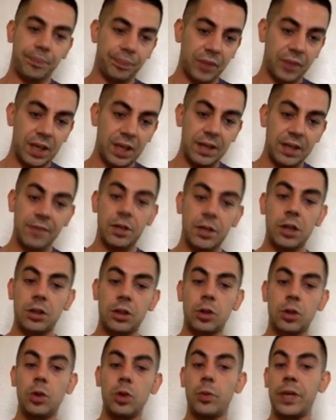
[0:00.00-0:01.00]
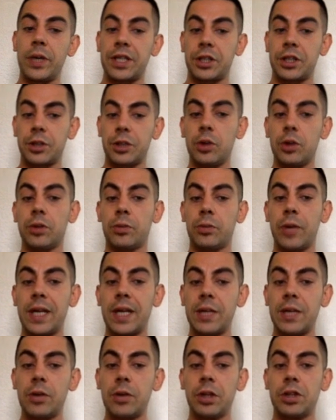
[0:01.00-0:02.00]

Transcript: They've got a tool where you're